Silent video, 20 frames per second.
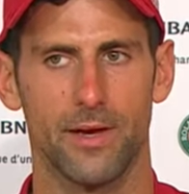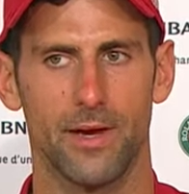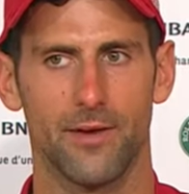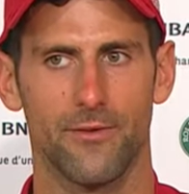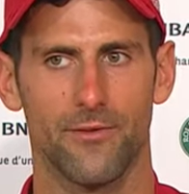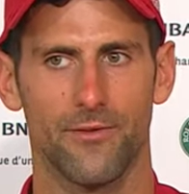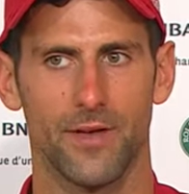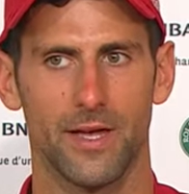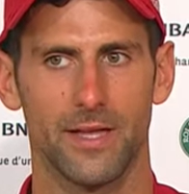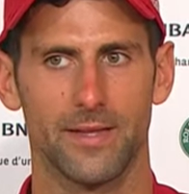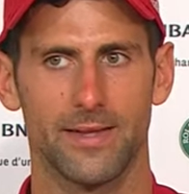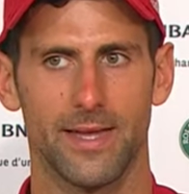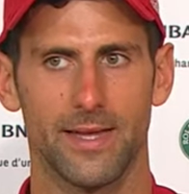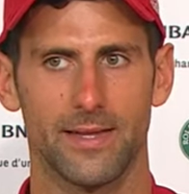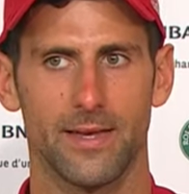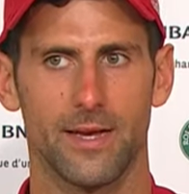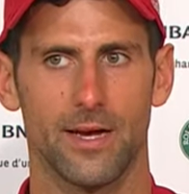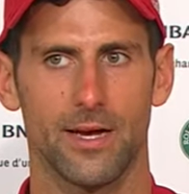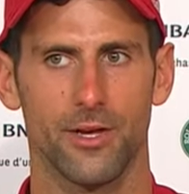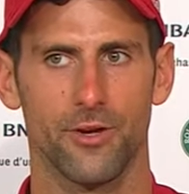I felt
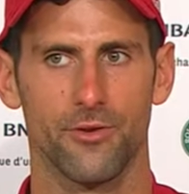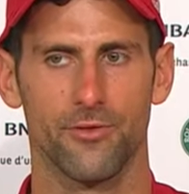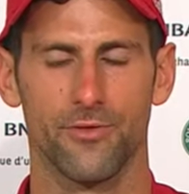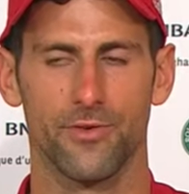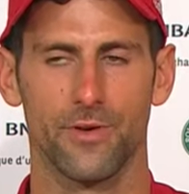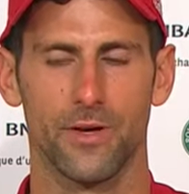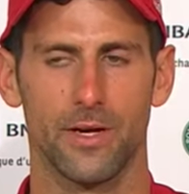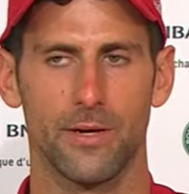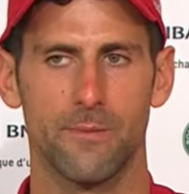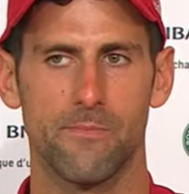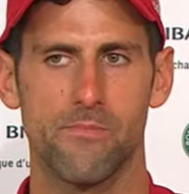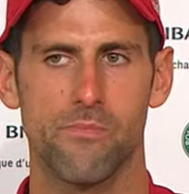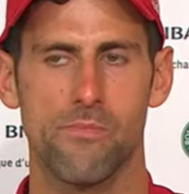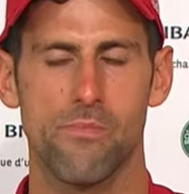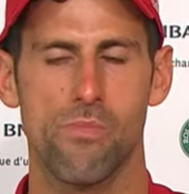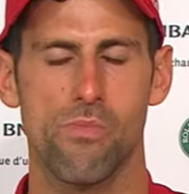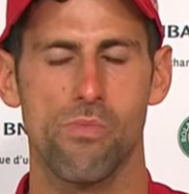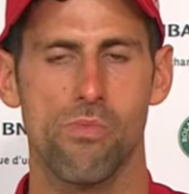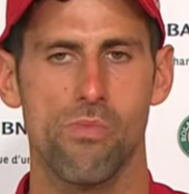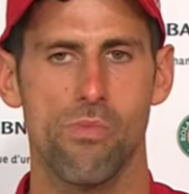that kind of
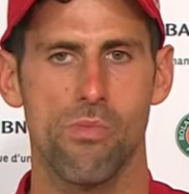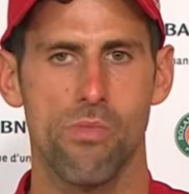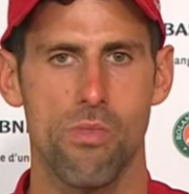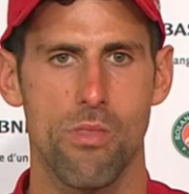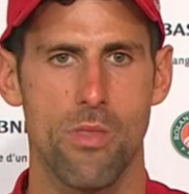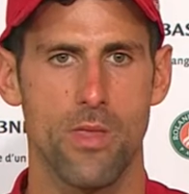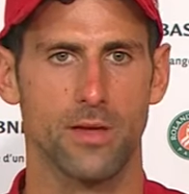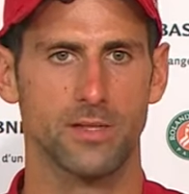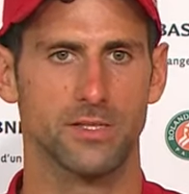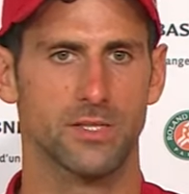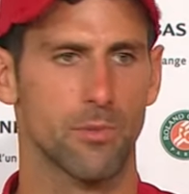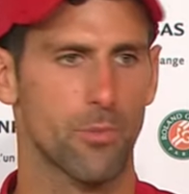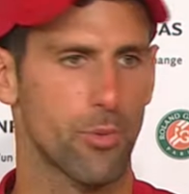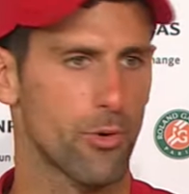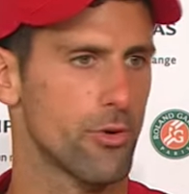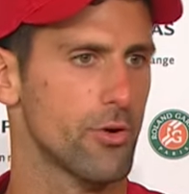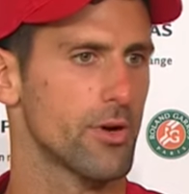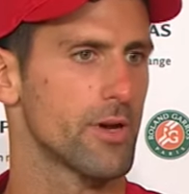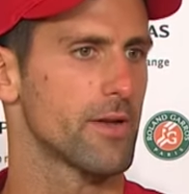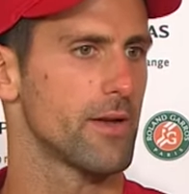
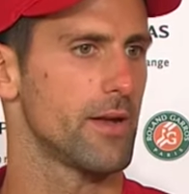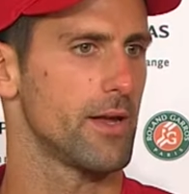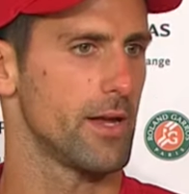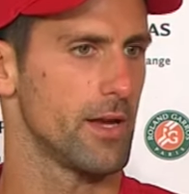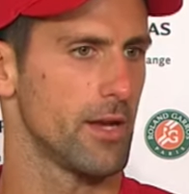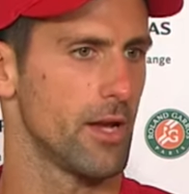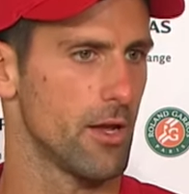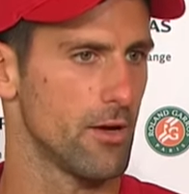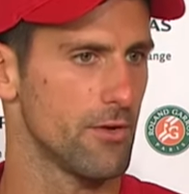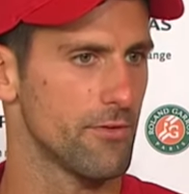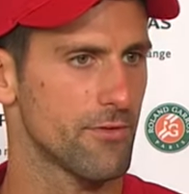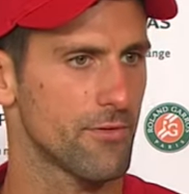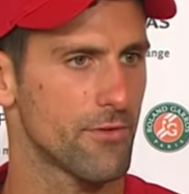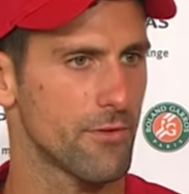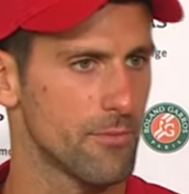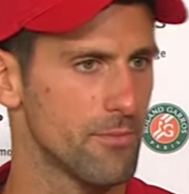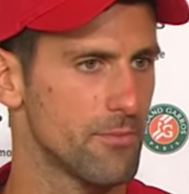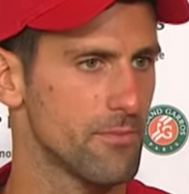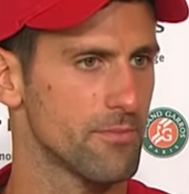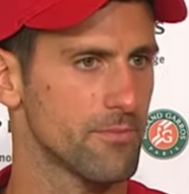support and love
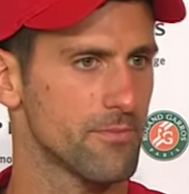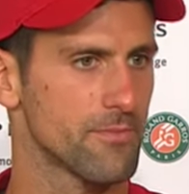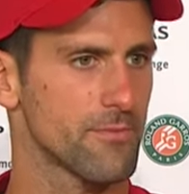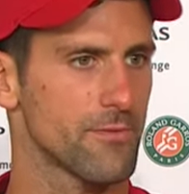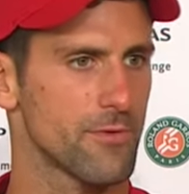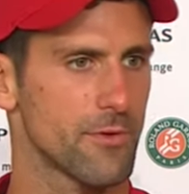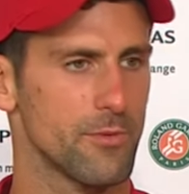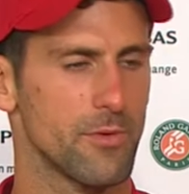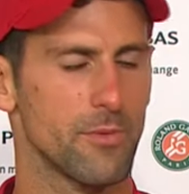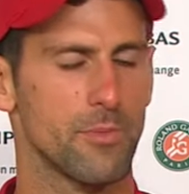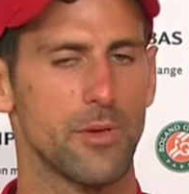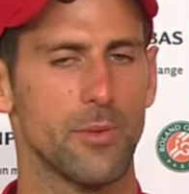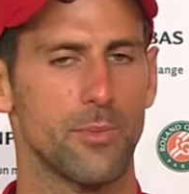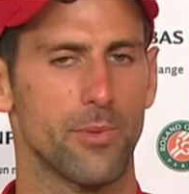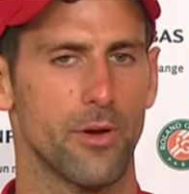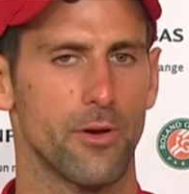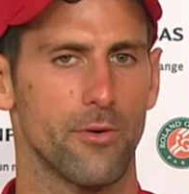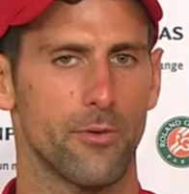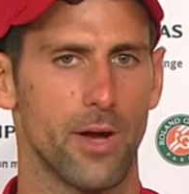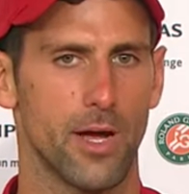from the
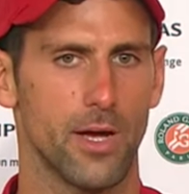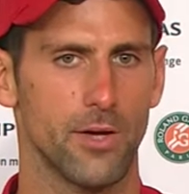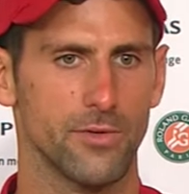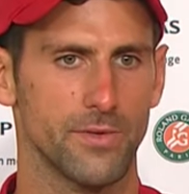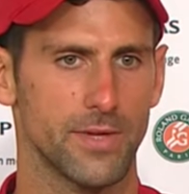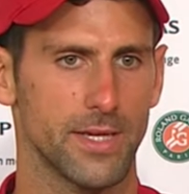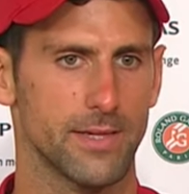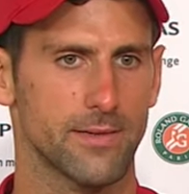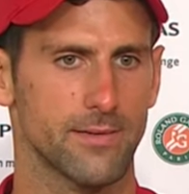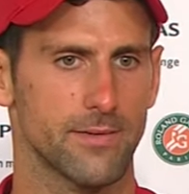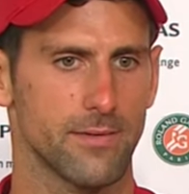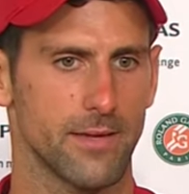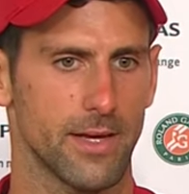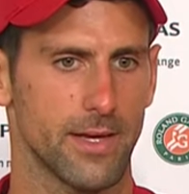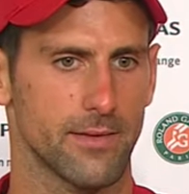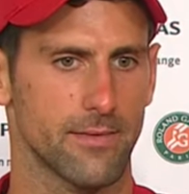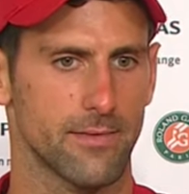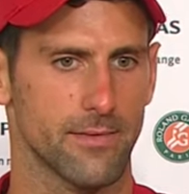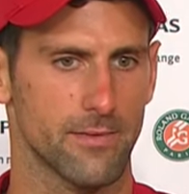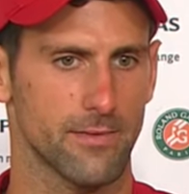people around
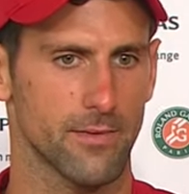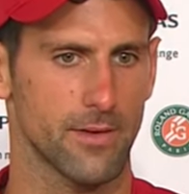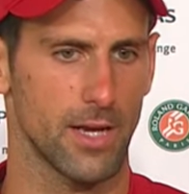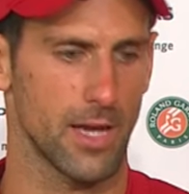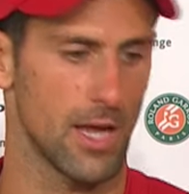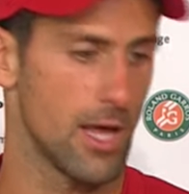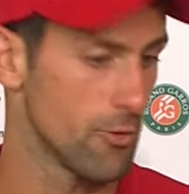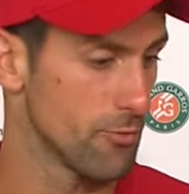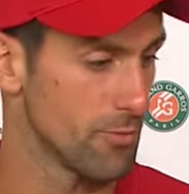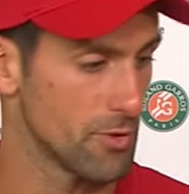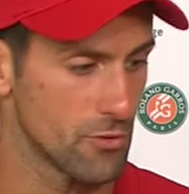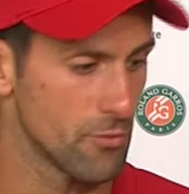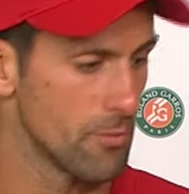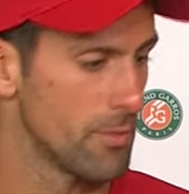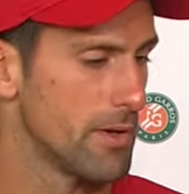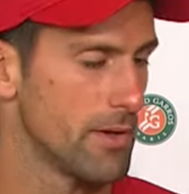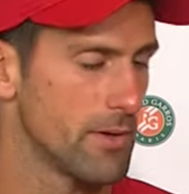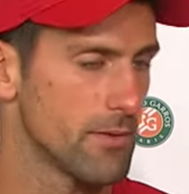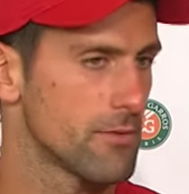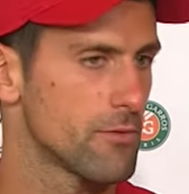that allowed me to
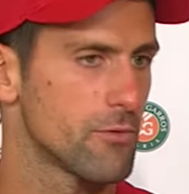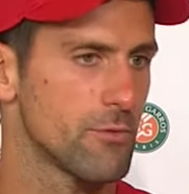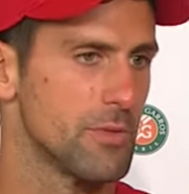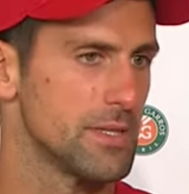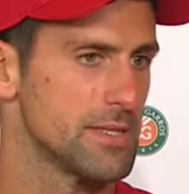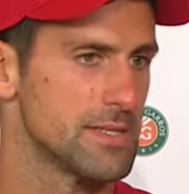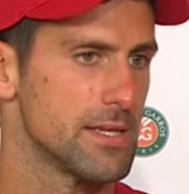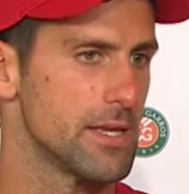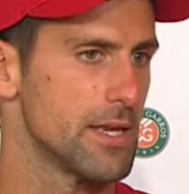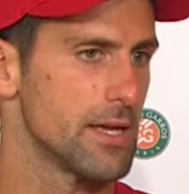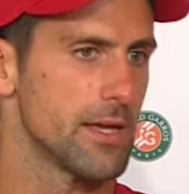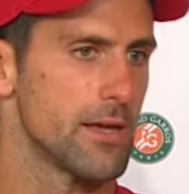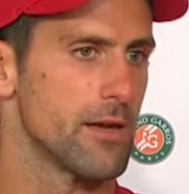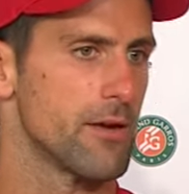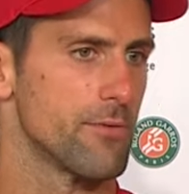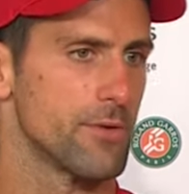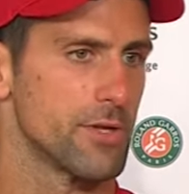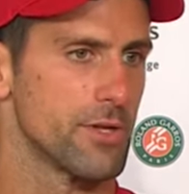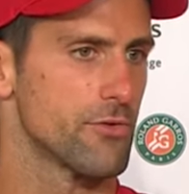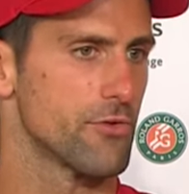be sitting
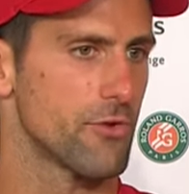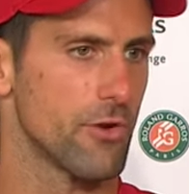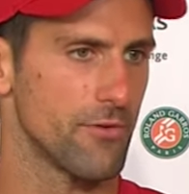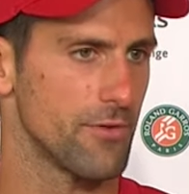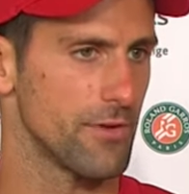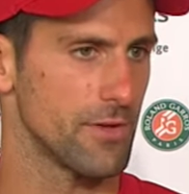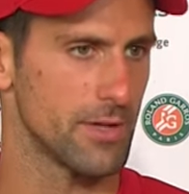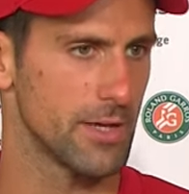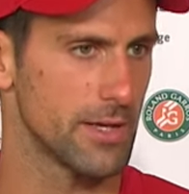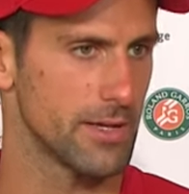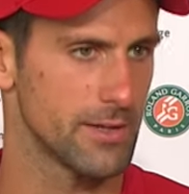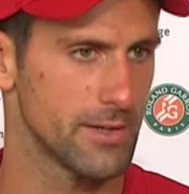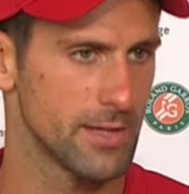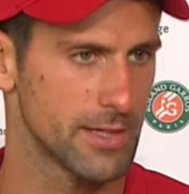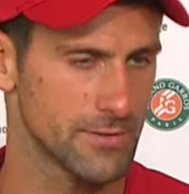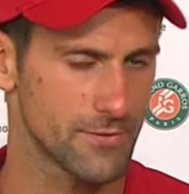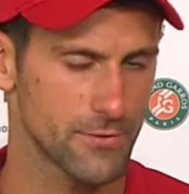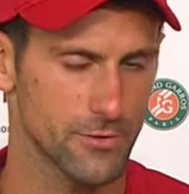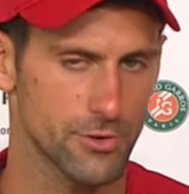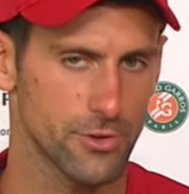here with the trophy.
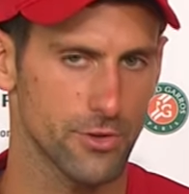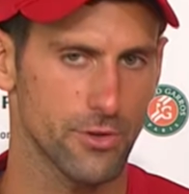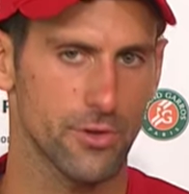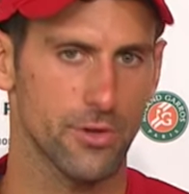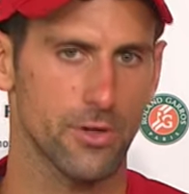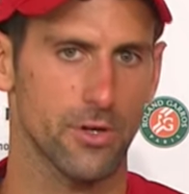That's for sure.